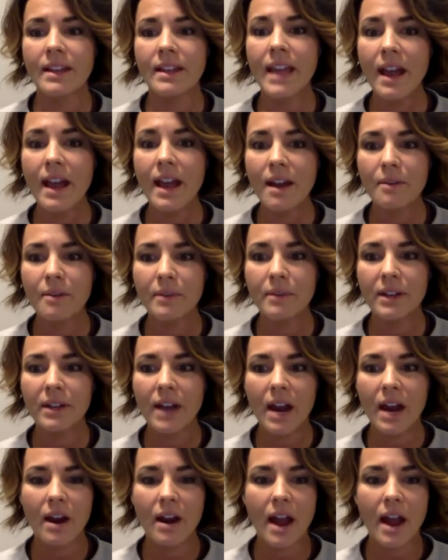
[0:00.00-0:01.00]
Yeah,
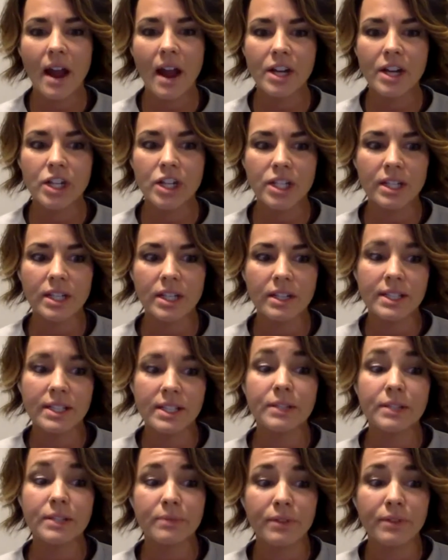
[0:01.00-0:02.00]
we are actually,
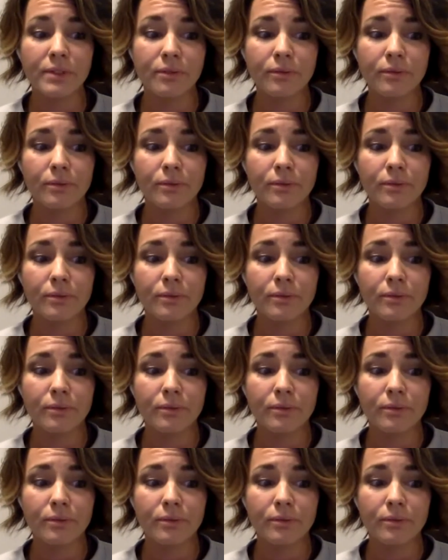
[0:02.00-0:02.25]
since